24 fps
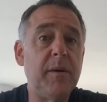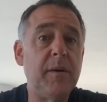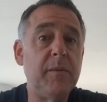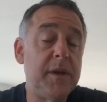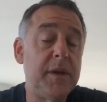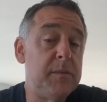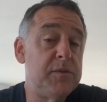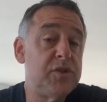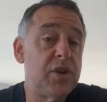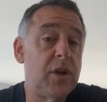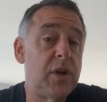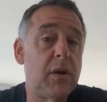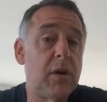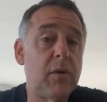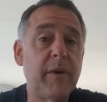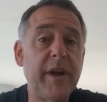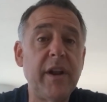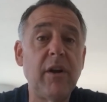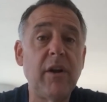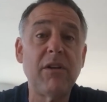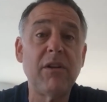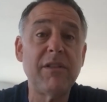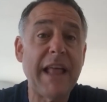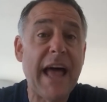He was on our
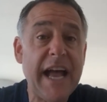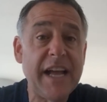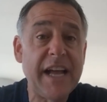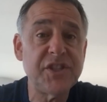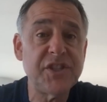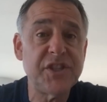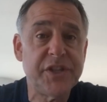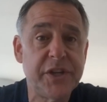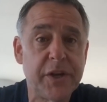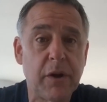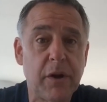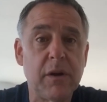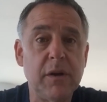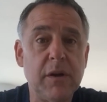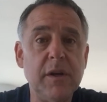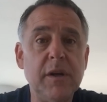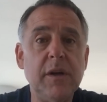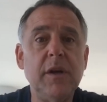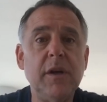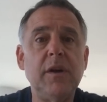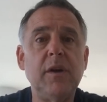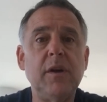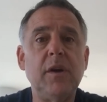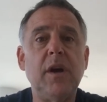radar last year.
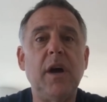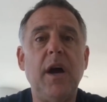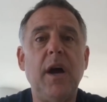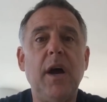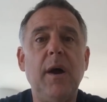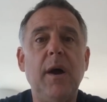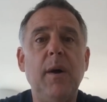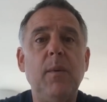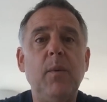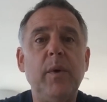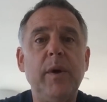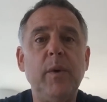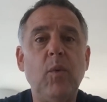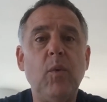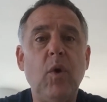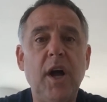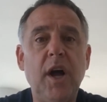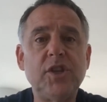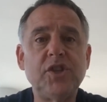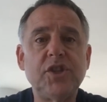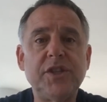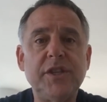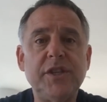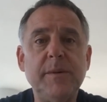We
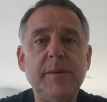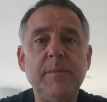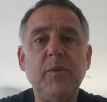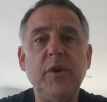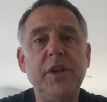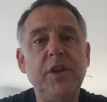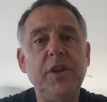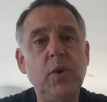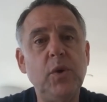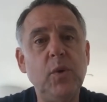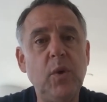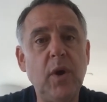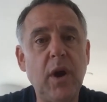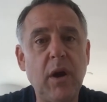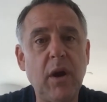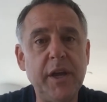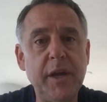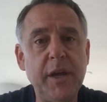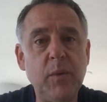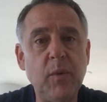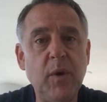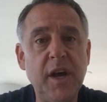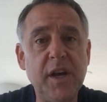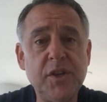watched him. We knew where
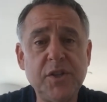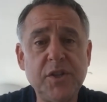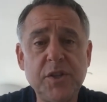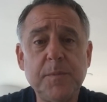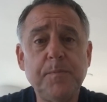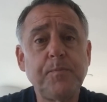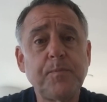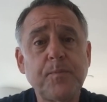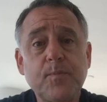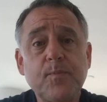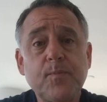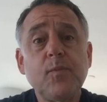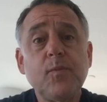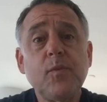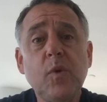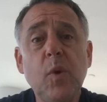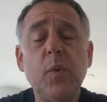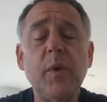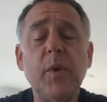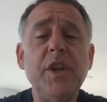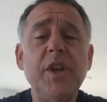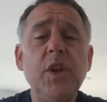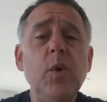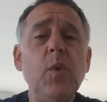he was.
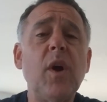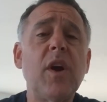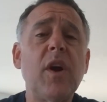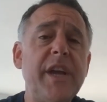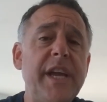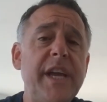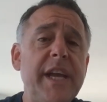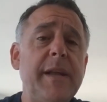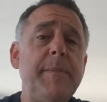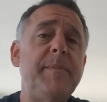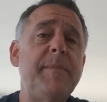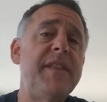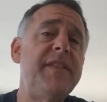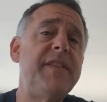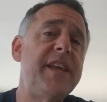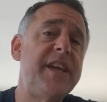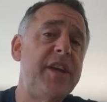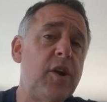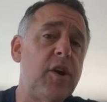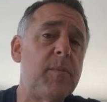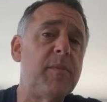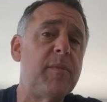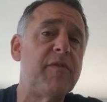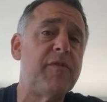We knew where he had been the
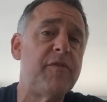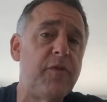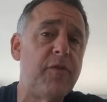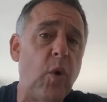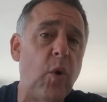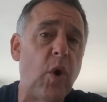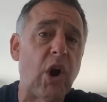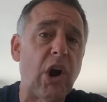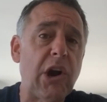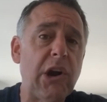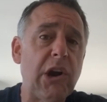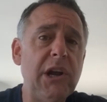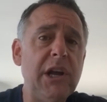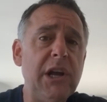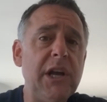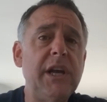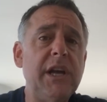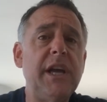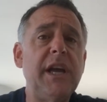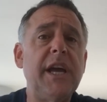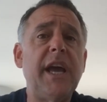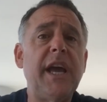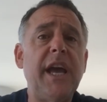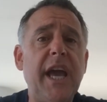year before.
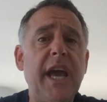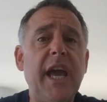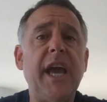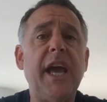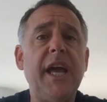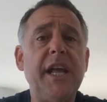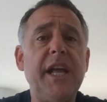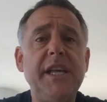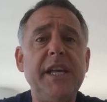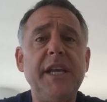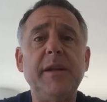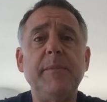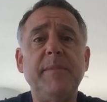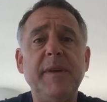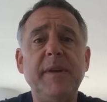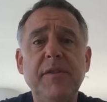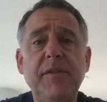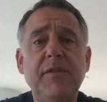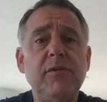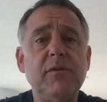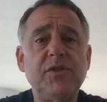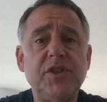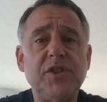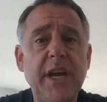And he had been
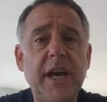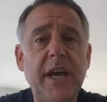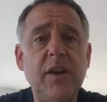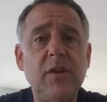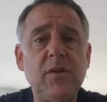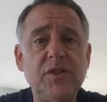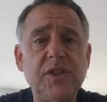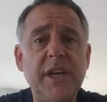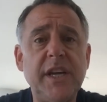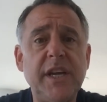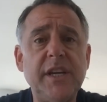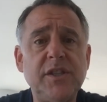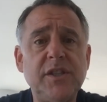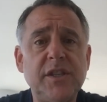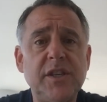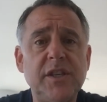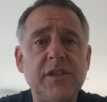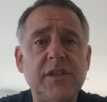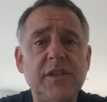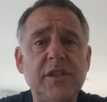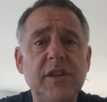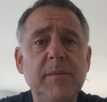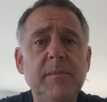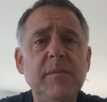through San Jose's
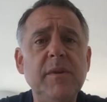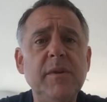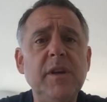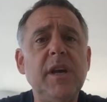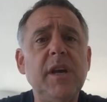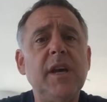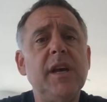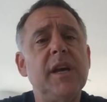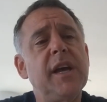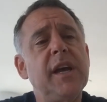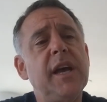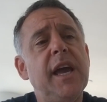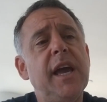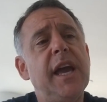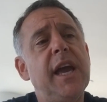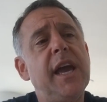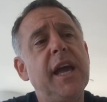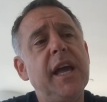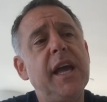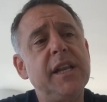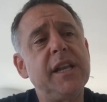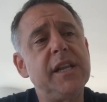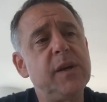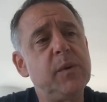system.
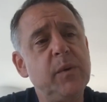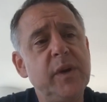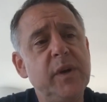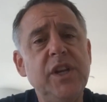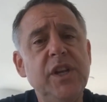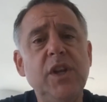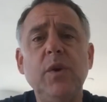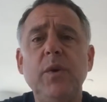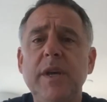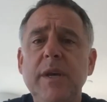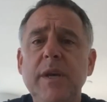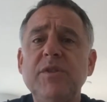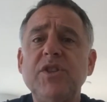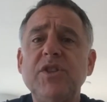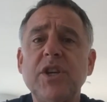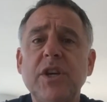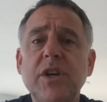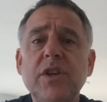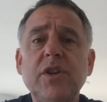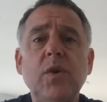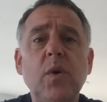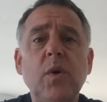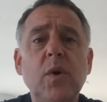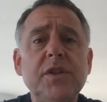And we knew he was a
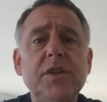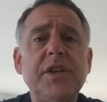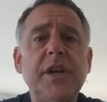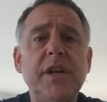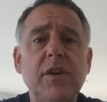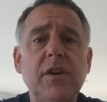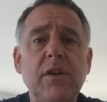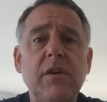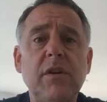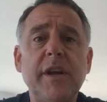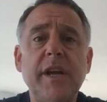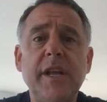good goaltender.